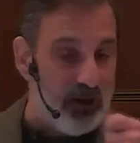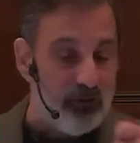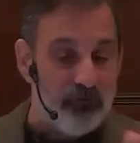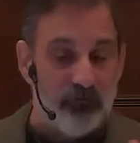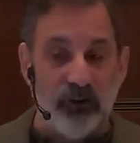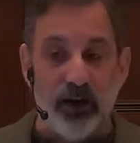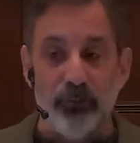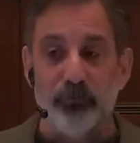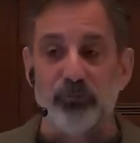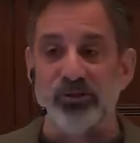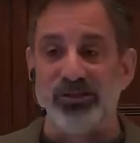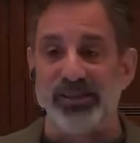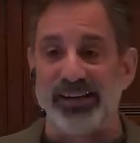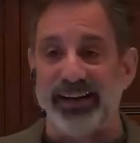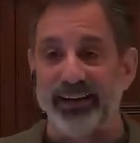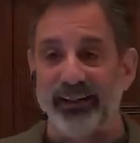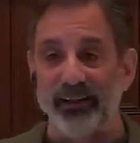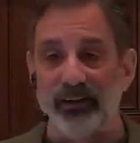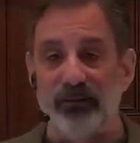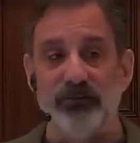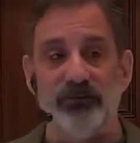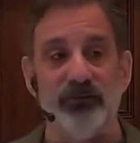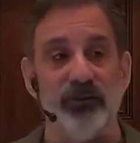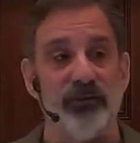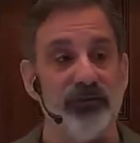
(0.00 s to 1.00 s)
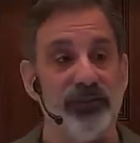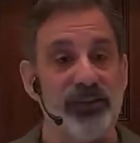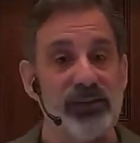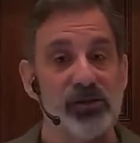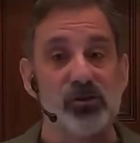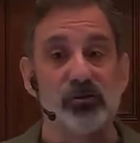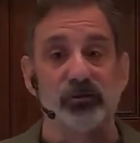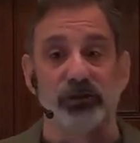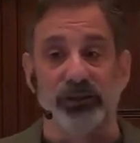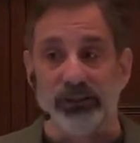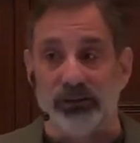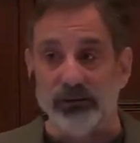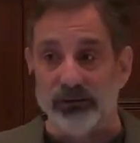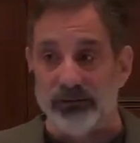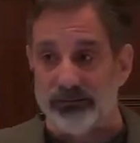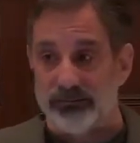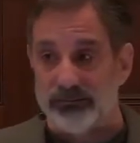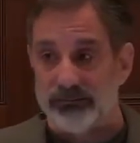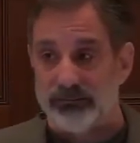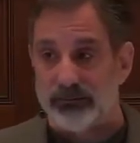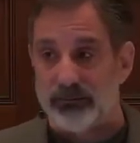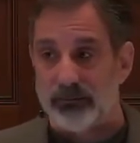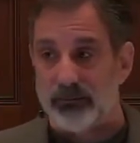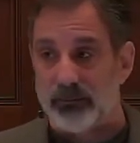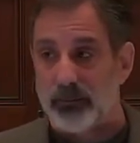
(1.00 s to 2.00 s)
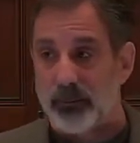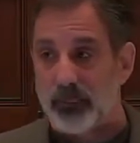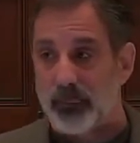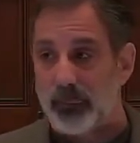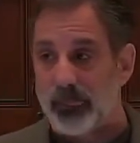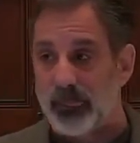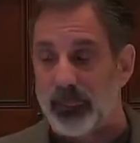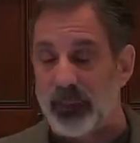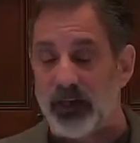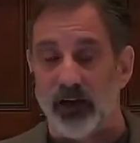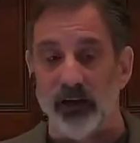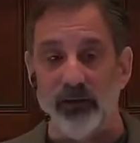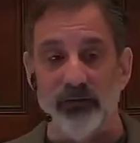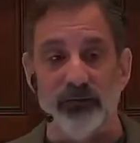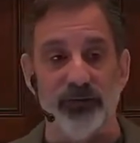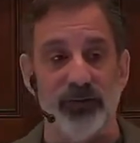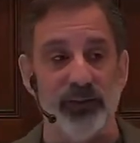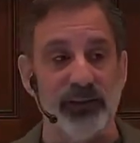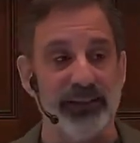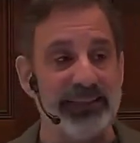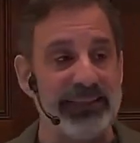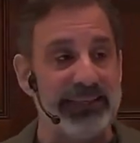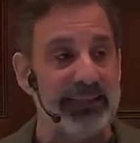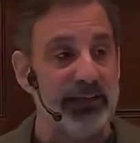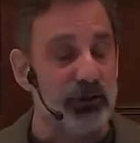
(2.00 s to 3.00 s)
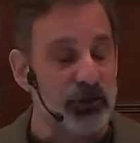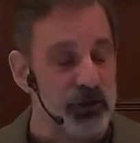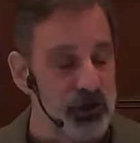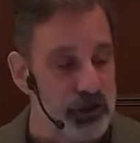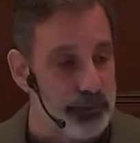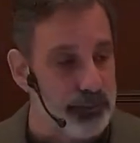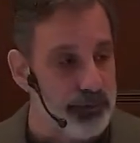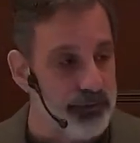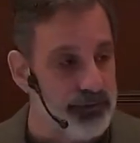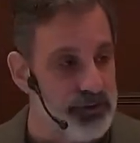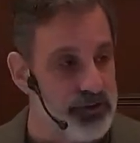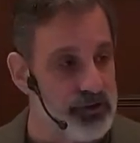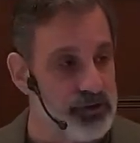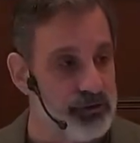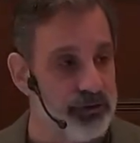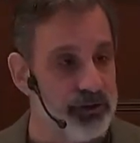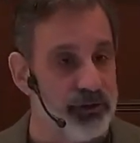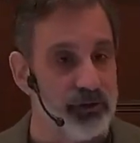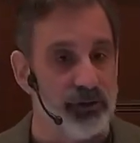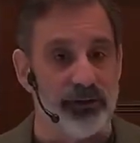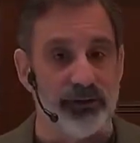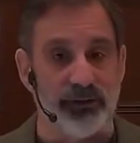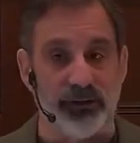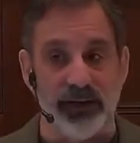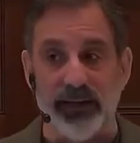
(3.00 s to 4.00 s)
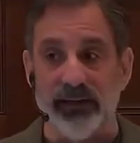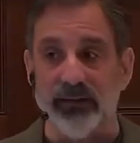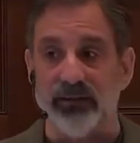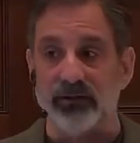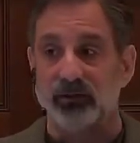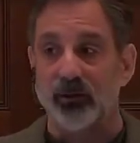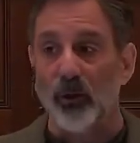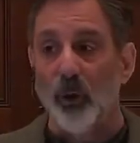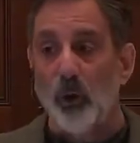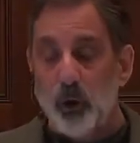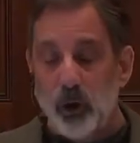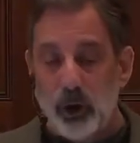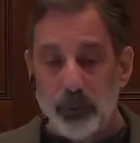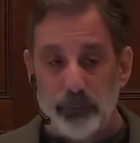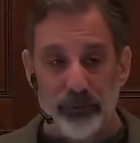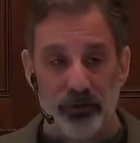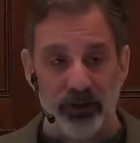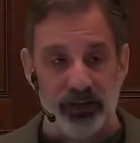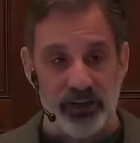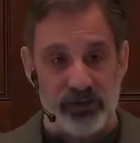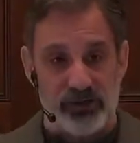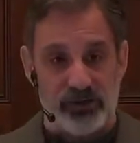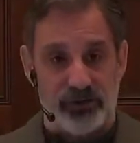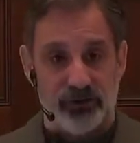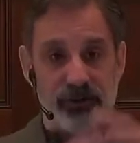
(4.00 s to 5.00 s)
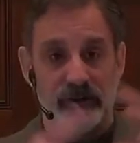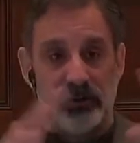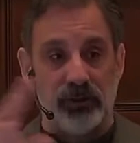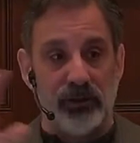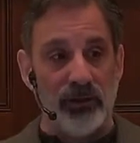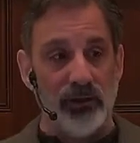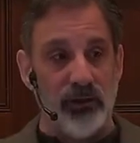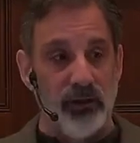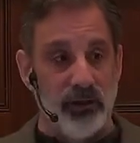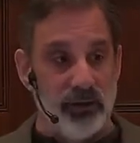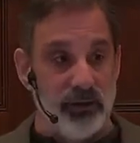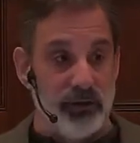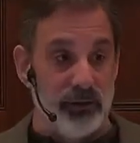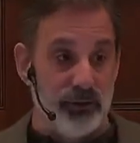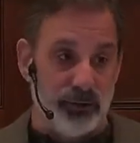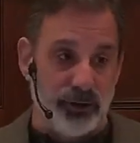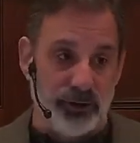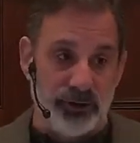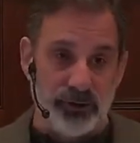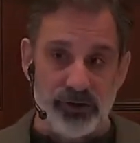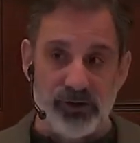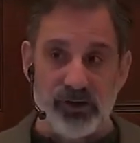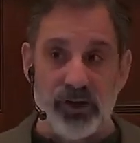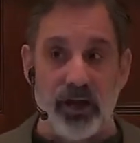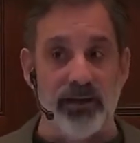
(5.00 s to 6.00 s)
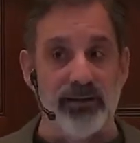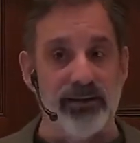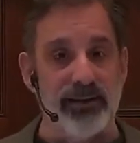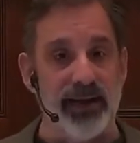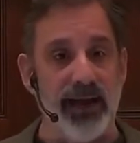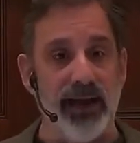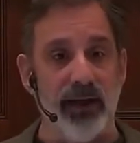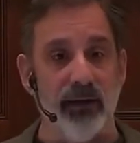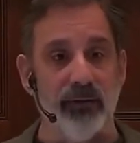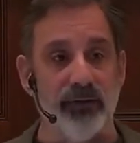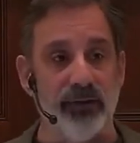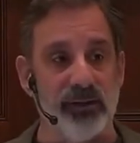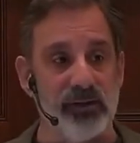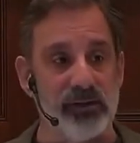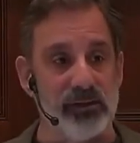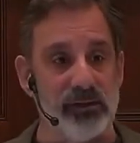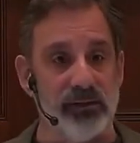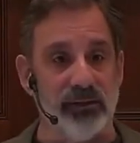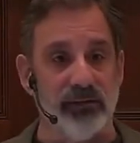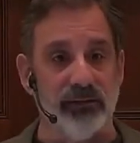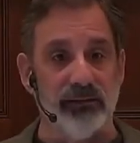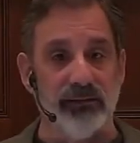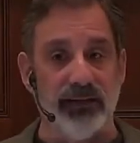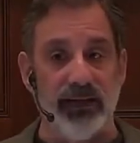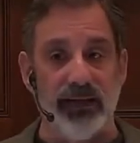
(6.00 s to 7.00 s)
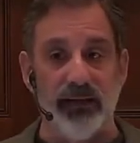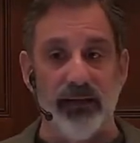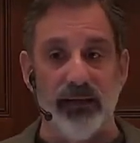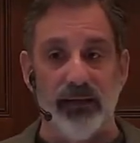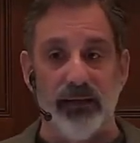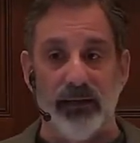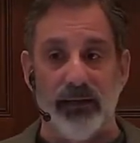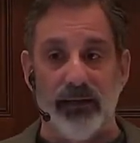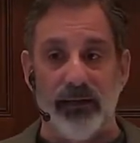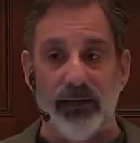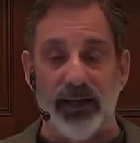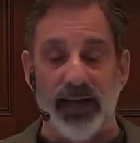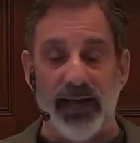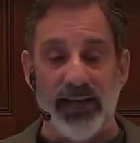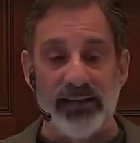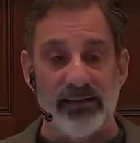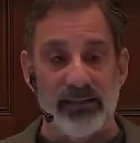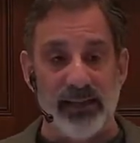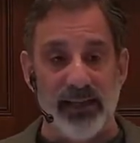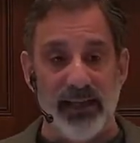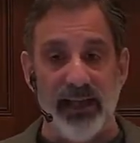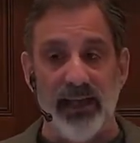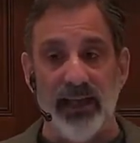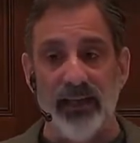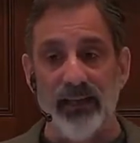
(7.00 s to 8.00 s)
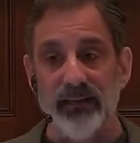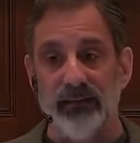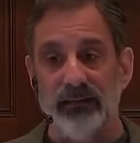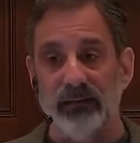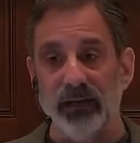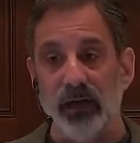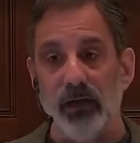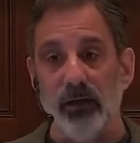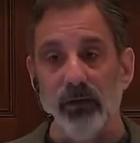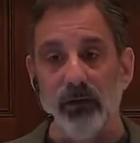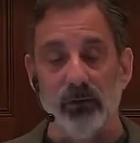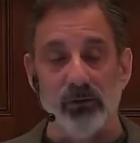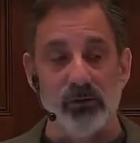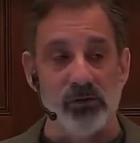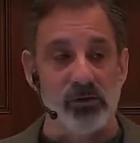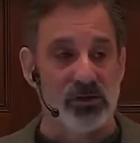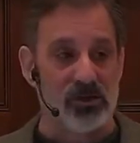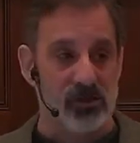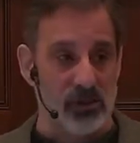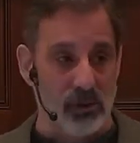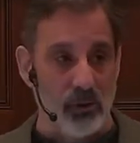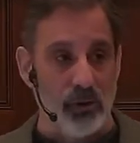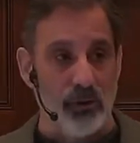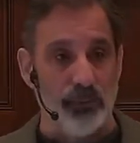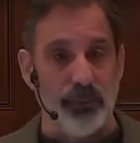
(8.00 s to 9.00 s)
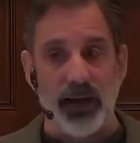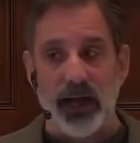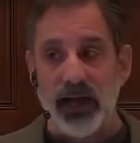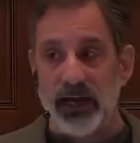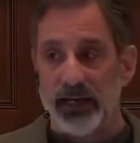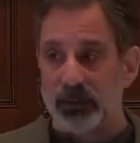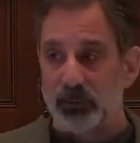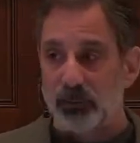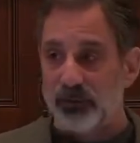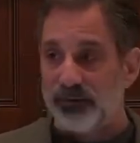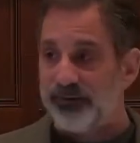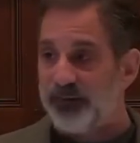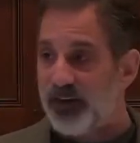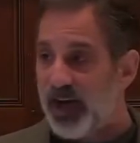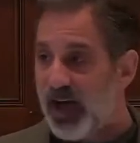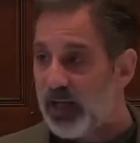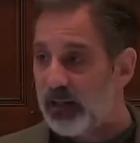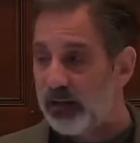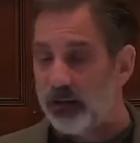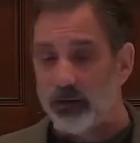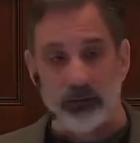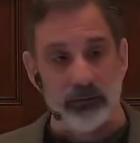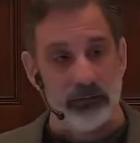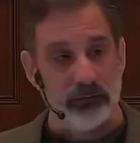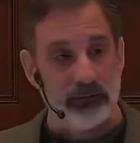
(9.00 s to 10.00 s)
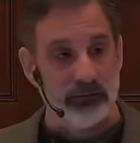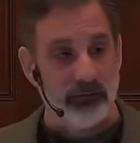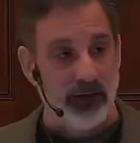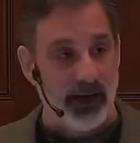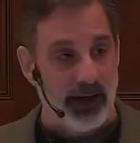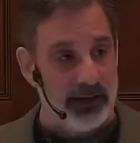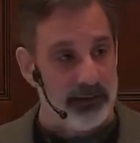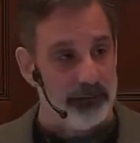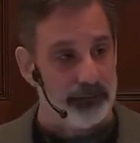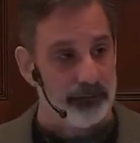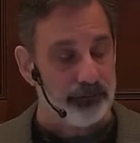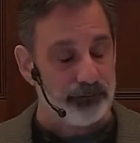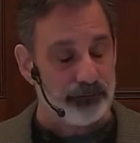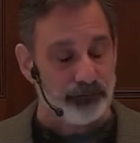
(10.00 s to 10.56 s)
Representative of Israel, of the leadership of Israel, and, and corporate Israel trickles on down, doesn't it? As the head goes, so the body will follow, right?